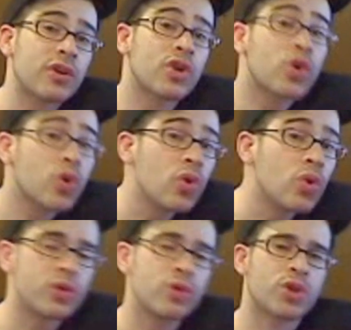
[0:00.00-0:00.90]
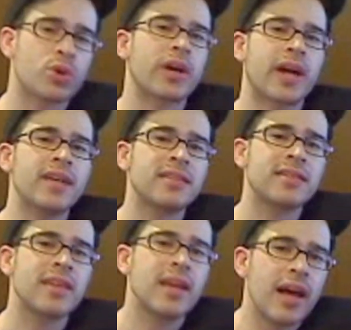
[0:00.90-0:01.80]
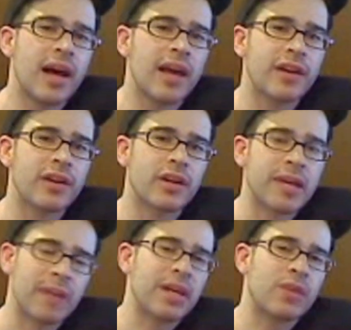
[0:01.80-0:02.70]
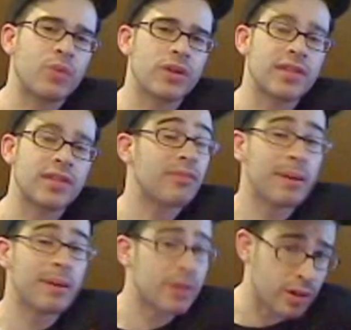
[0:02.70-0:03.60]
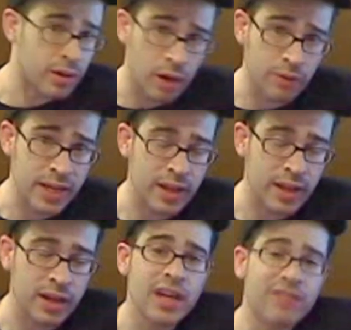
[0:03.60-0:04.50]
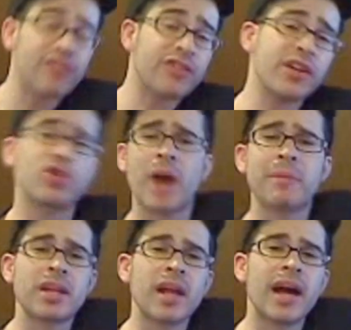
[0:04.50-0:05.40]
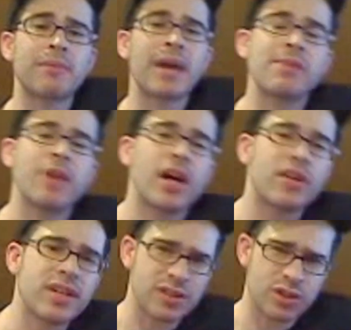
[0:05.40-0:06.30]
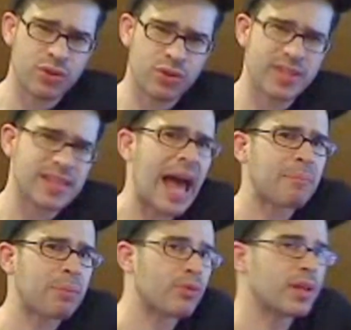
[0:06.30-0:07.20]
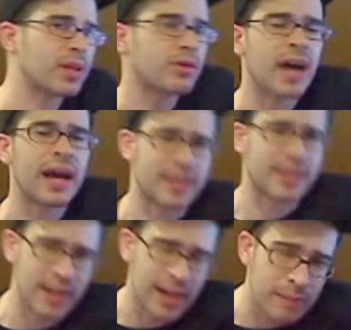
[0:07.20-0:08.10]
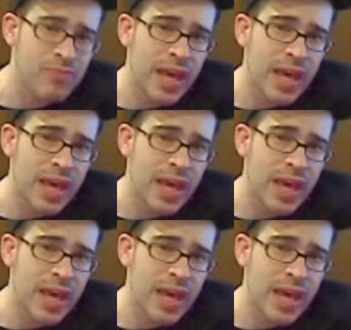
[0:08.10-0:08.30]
cool new shortcuts uh, that are going to be coming in Windows 7, maybe they're already there, feel free to drop me a line. My email address is chris at perillo.com,